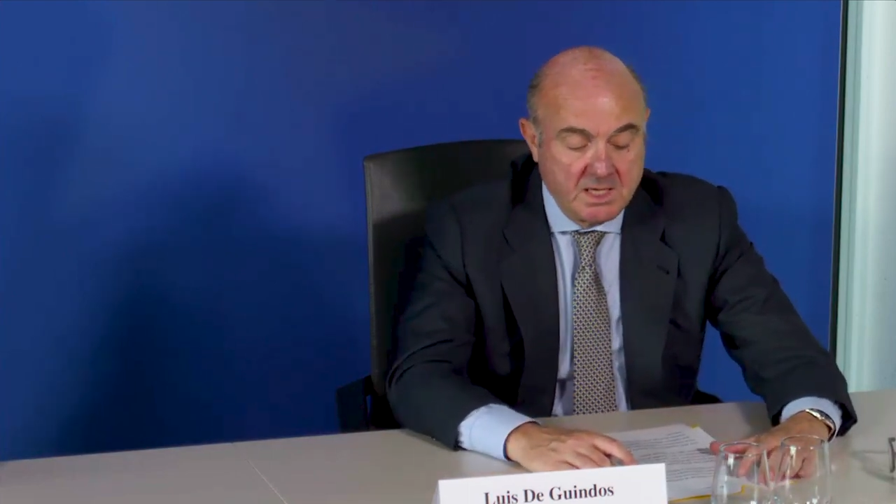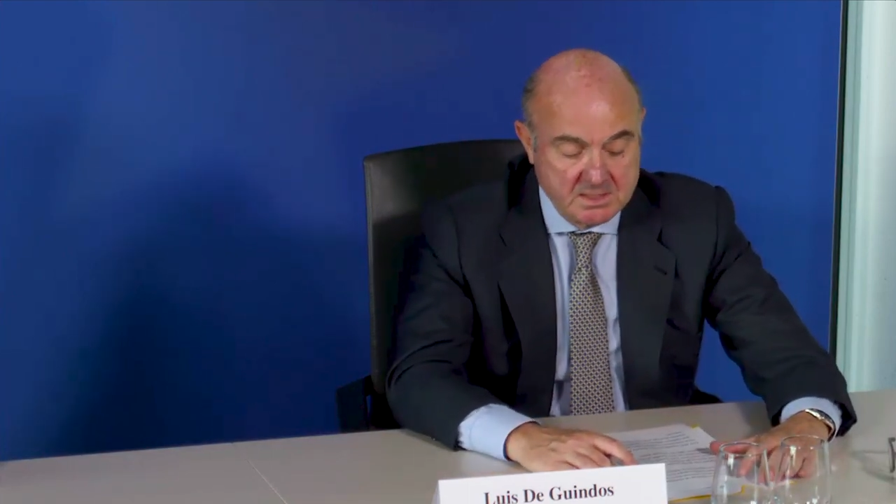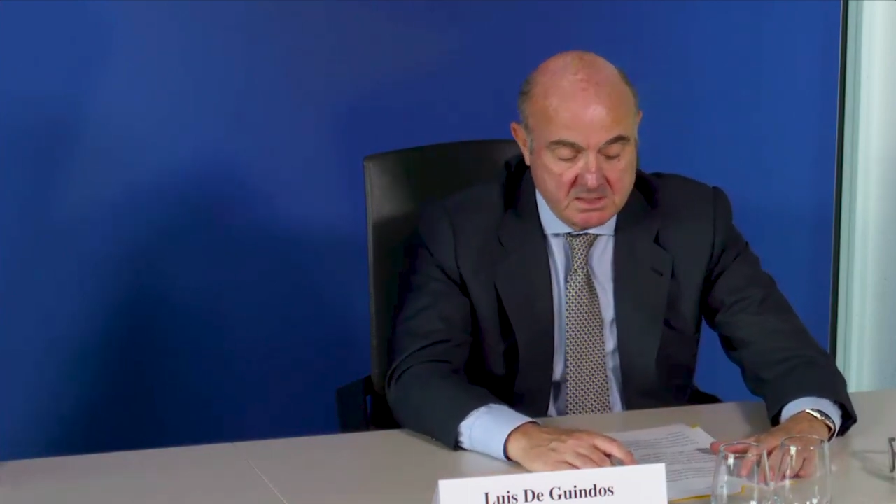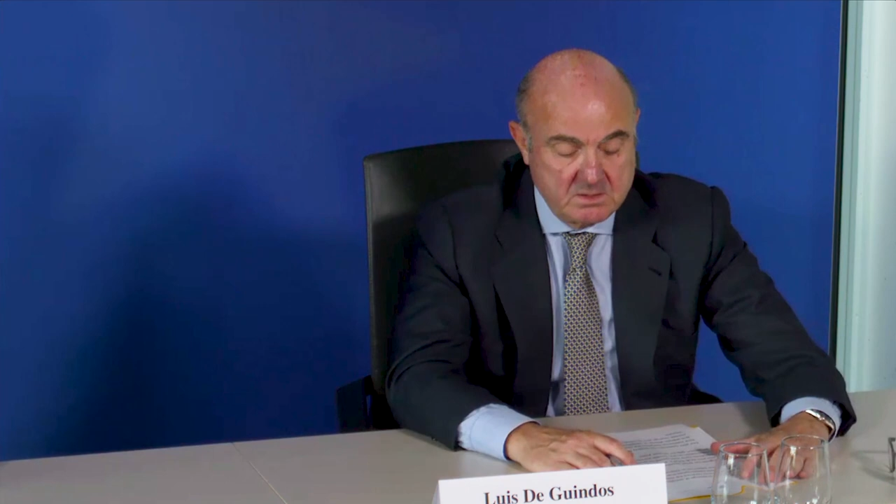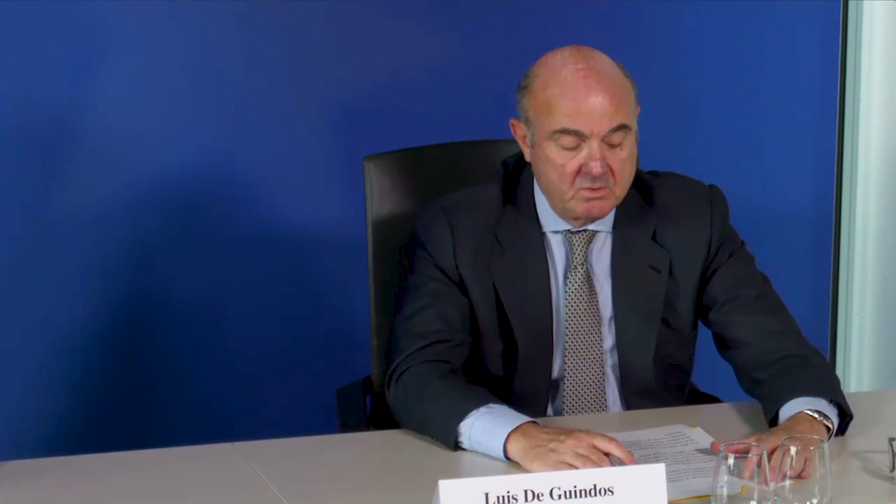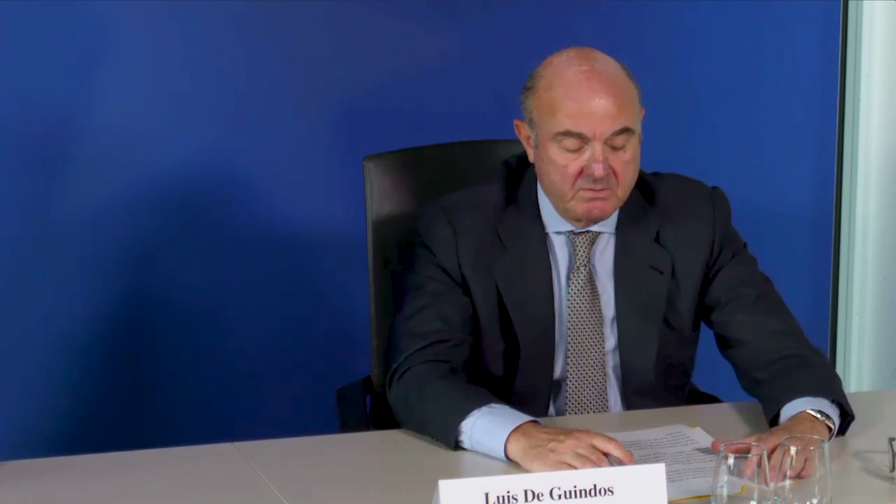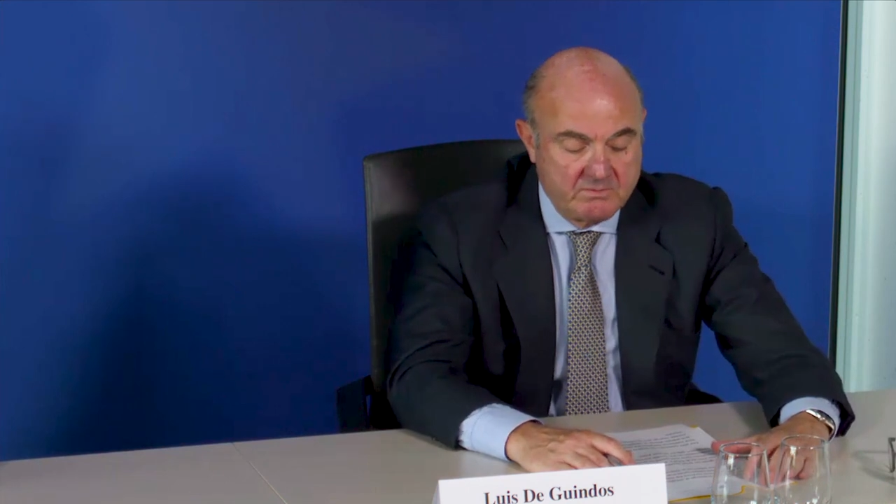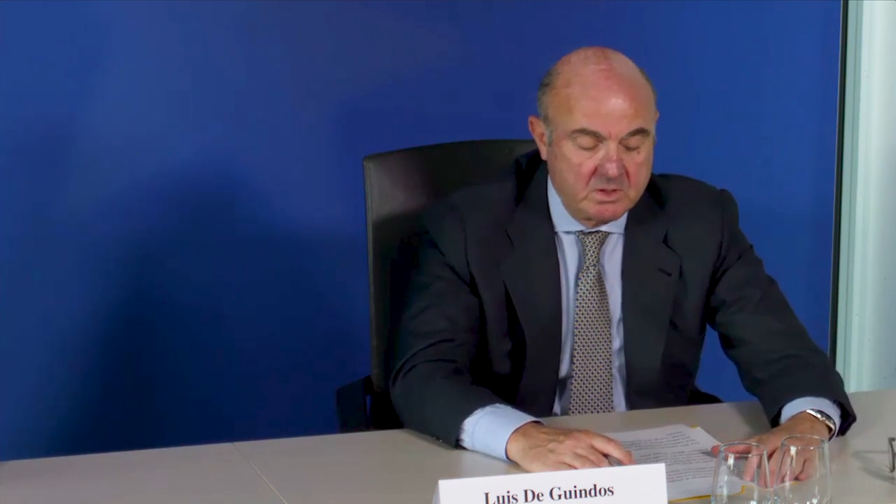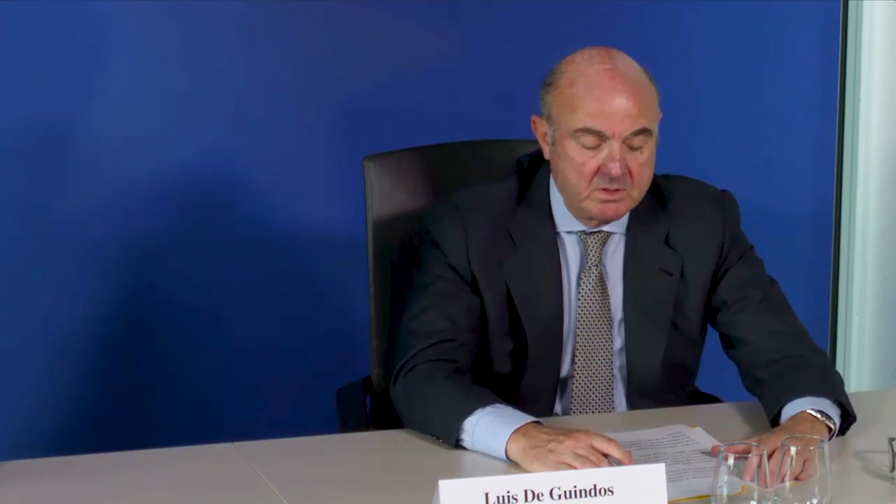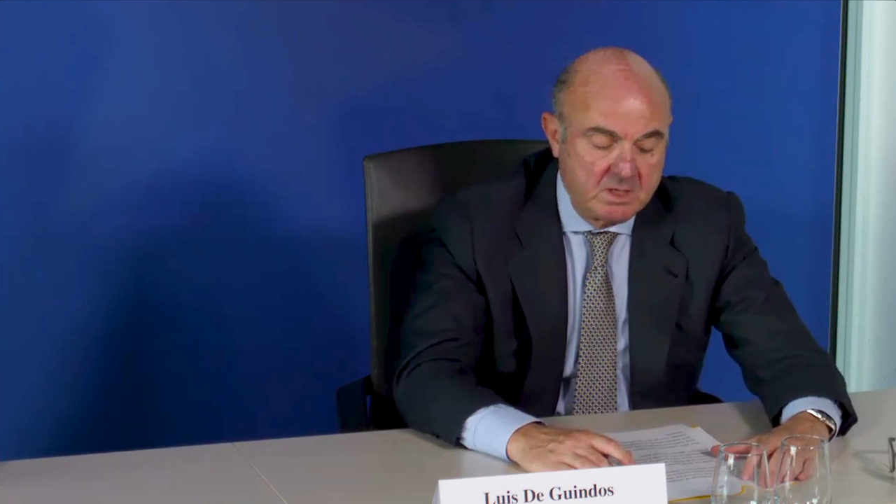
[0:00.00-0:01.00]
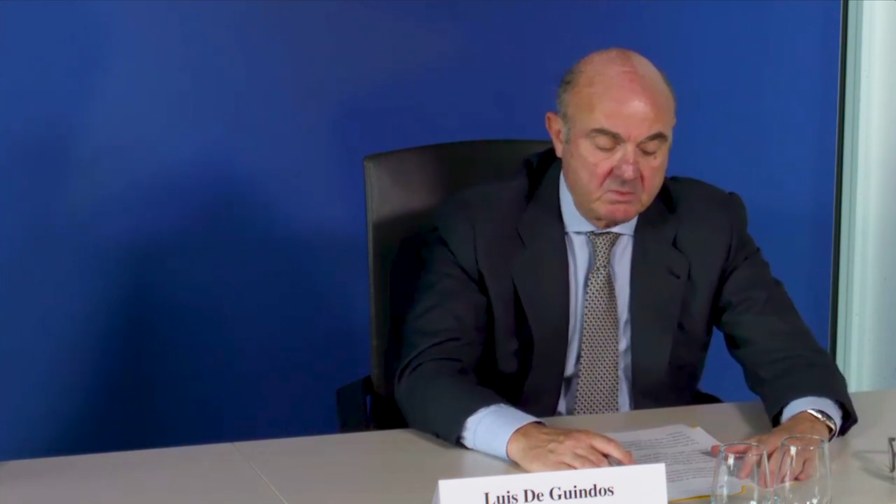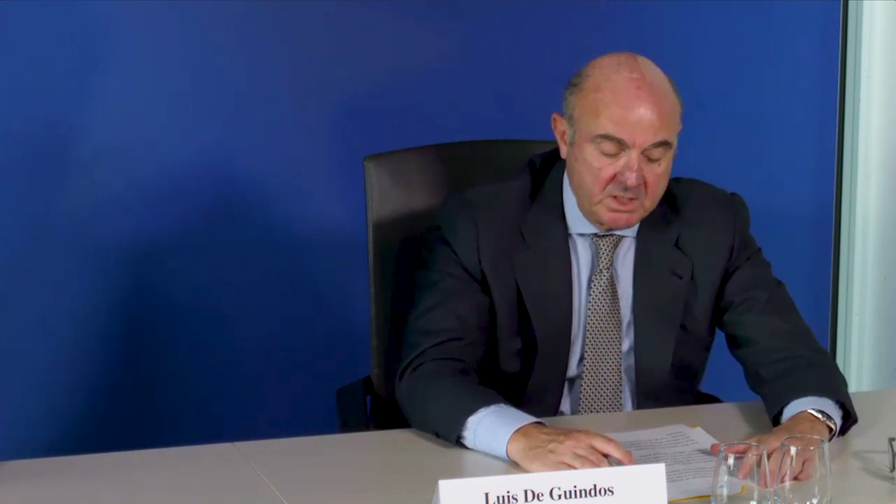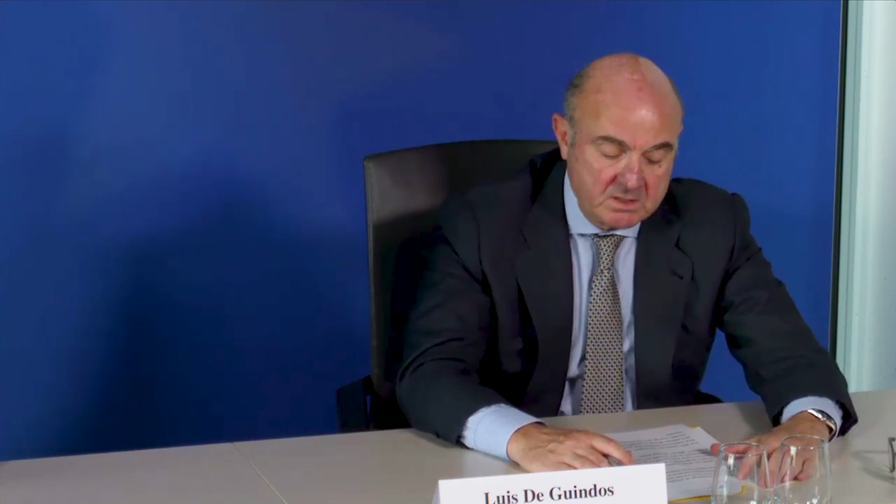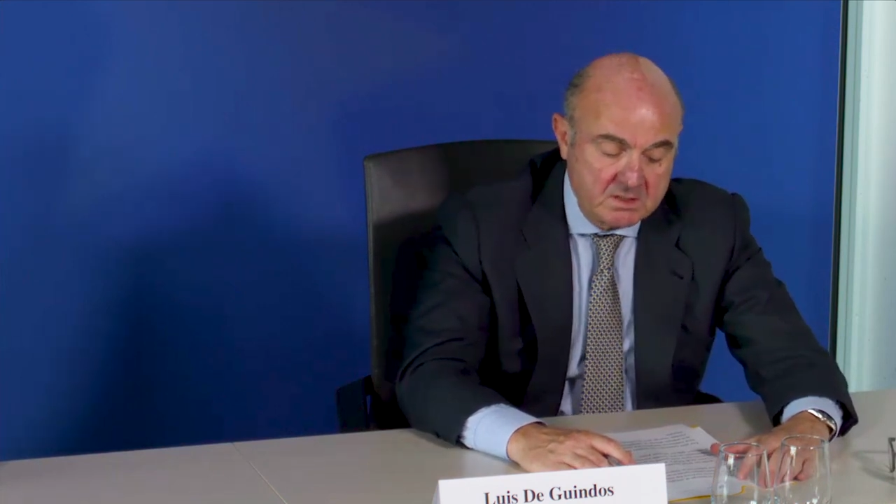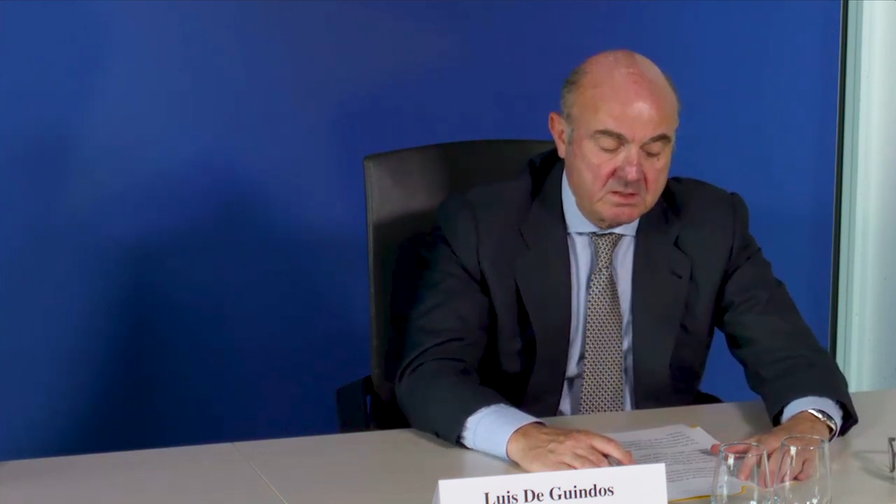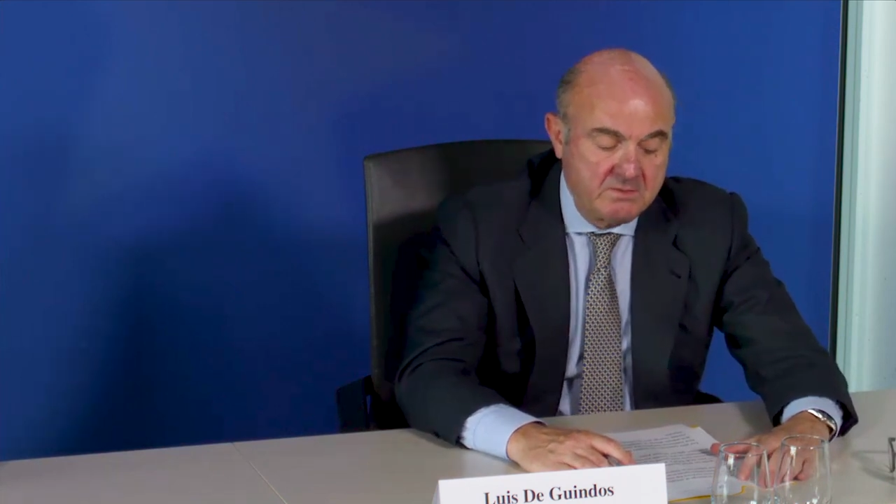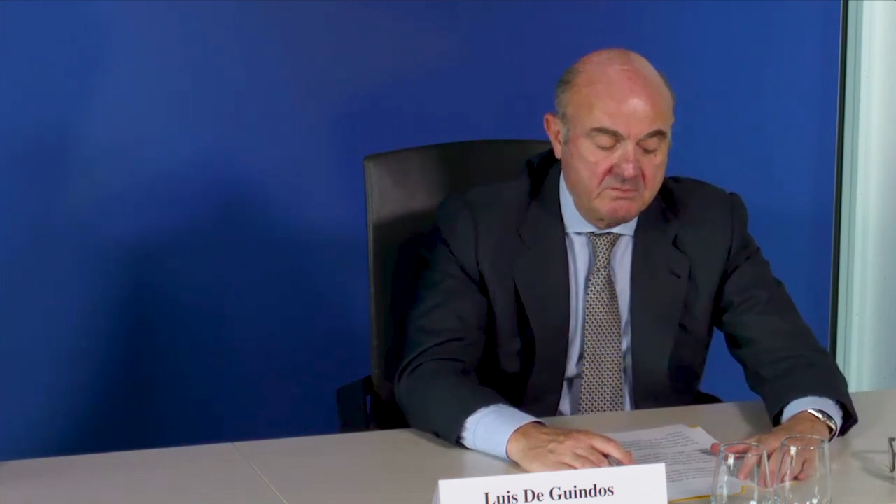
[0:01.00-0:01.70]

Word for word: us to confront the risks